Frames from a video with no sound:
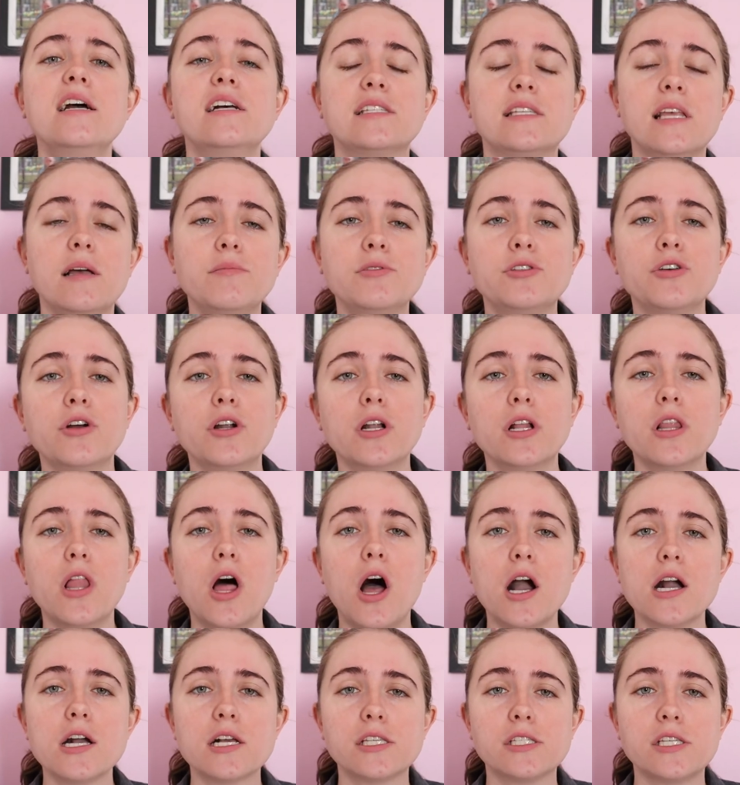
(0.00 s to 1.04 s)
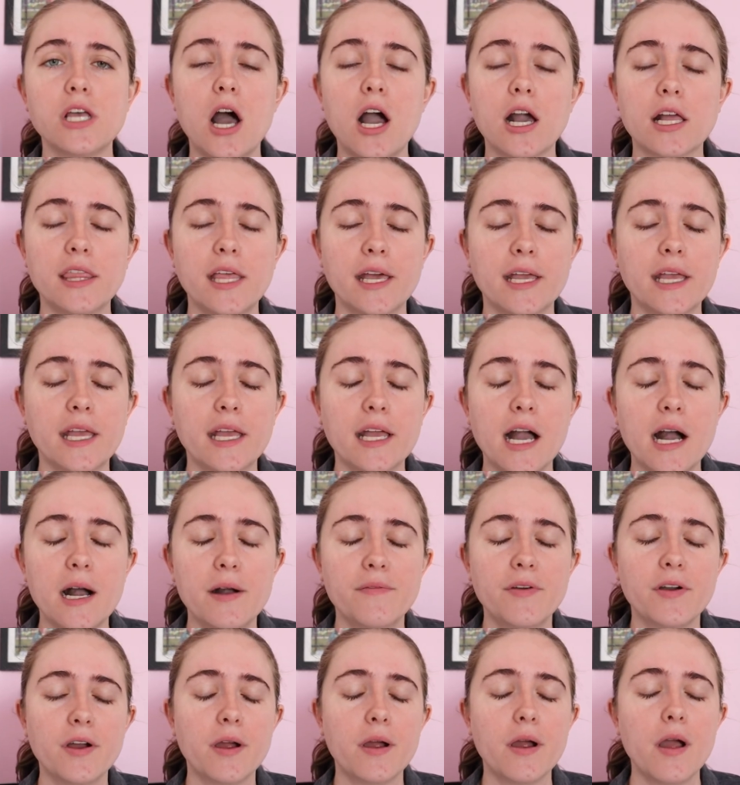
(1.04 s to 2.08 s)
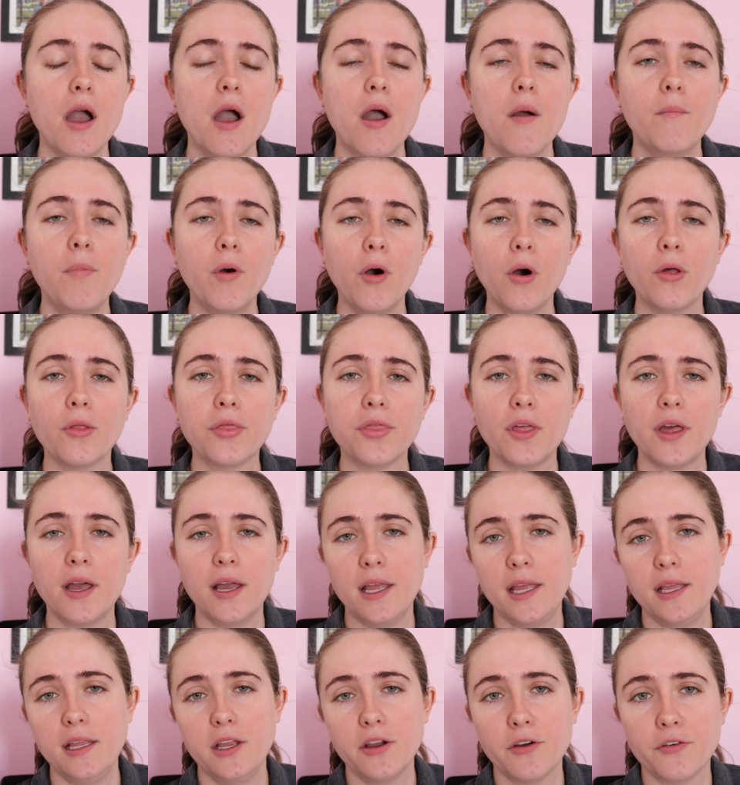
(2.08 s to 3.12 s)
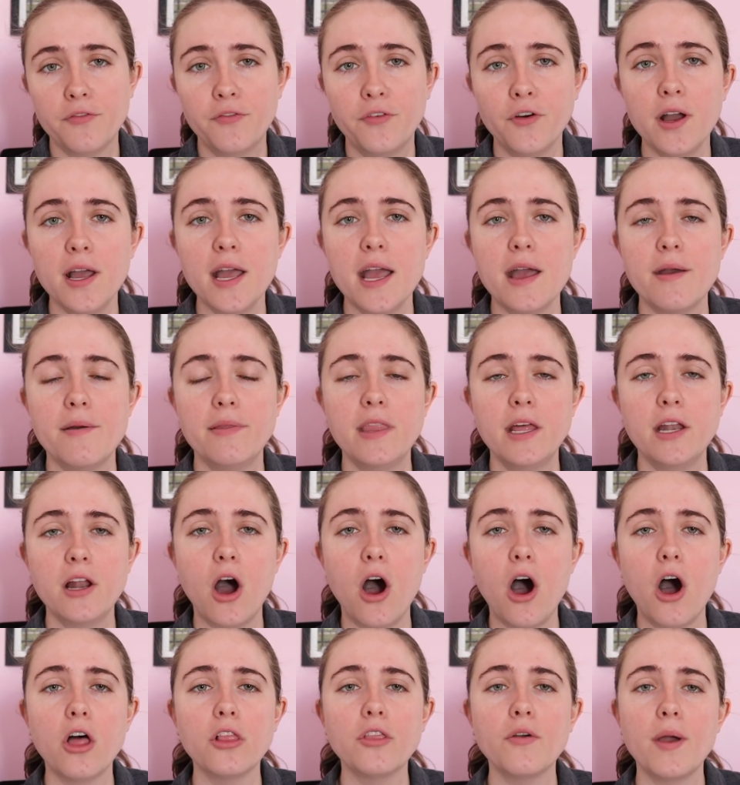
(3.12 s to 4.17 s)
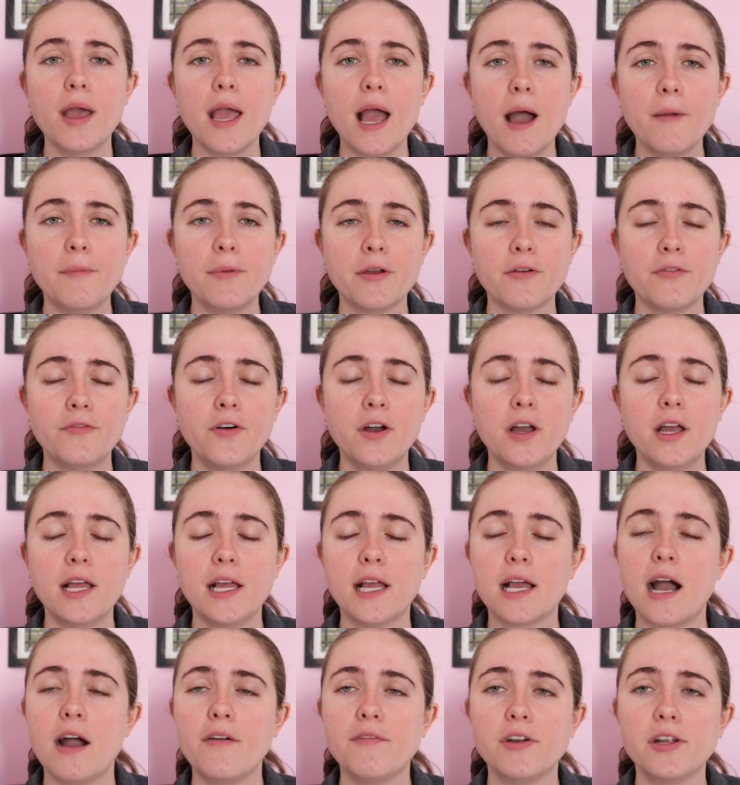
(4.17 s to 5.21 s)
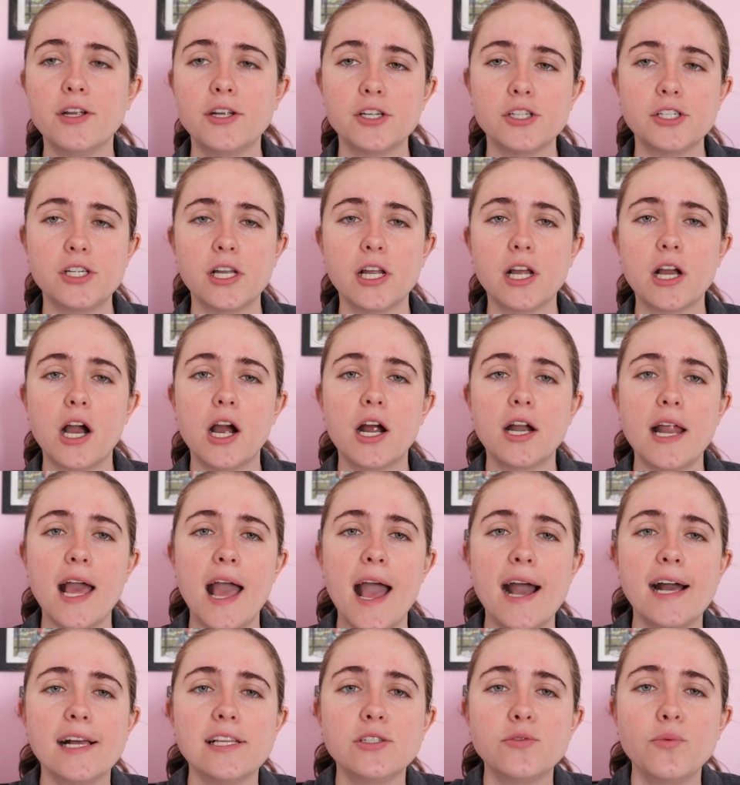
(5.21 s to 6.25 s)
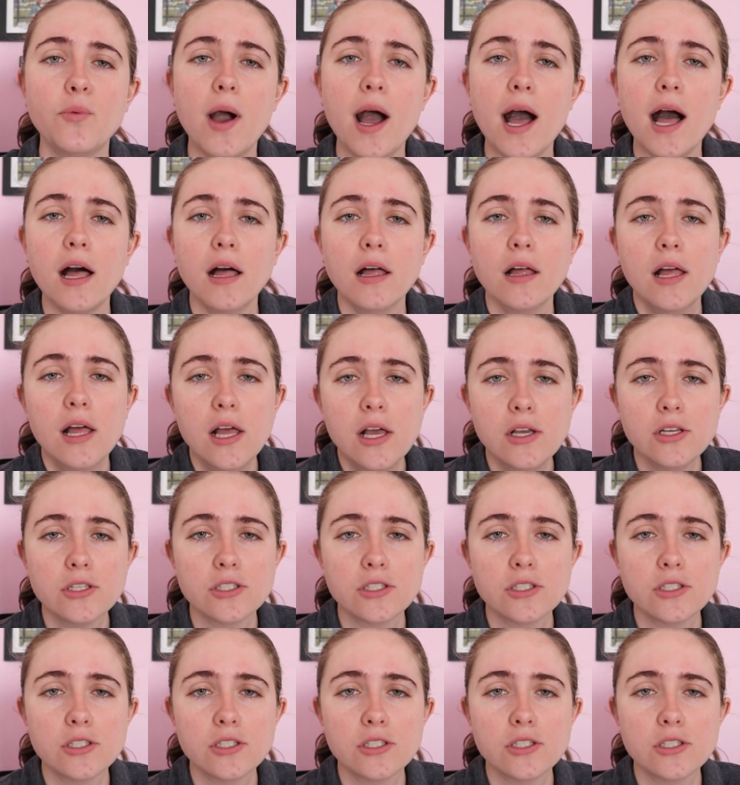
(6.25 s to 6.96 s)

Some sort of long sock that can cover both your foot and then all the way up your foot and cover your shin guard as well.